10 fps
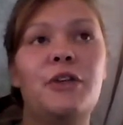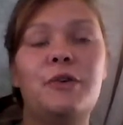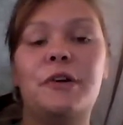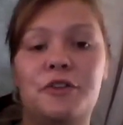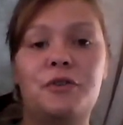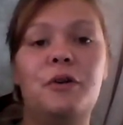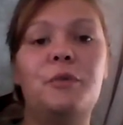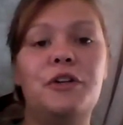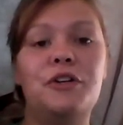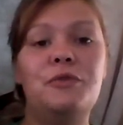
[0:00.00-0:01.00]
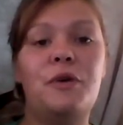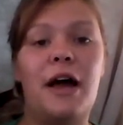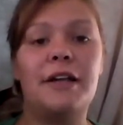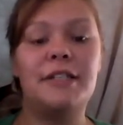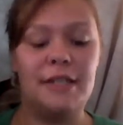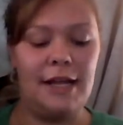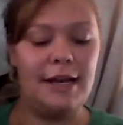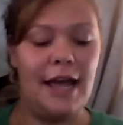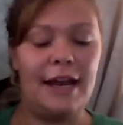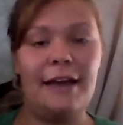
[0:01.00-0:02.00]
You can do it when you want and
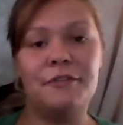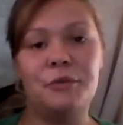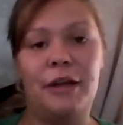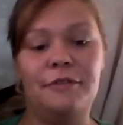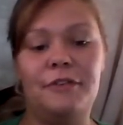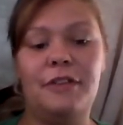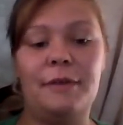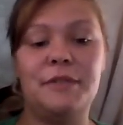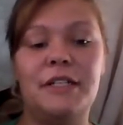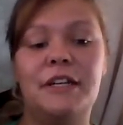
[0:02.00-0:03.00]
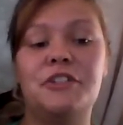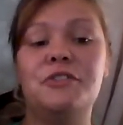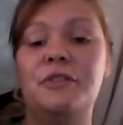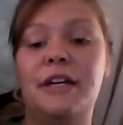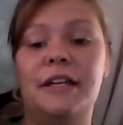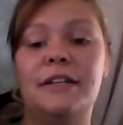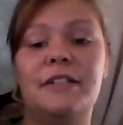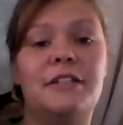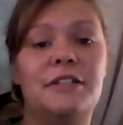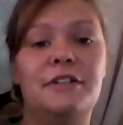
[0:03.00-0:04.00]
not have to wait for them to get you in
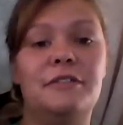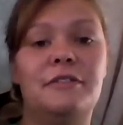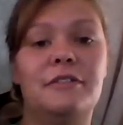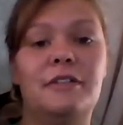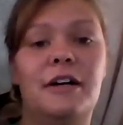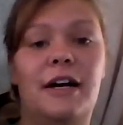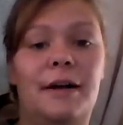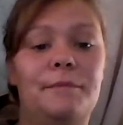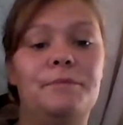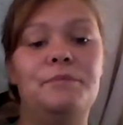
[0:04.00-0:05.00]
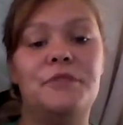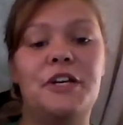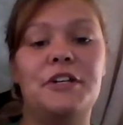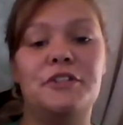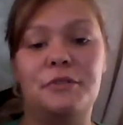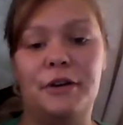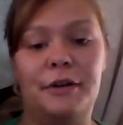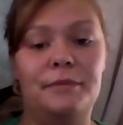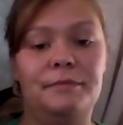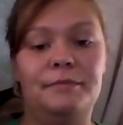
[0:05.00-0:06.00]
to change the oil.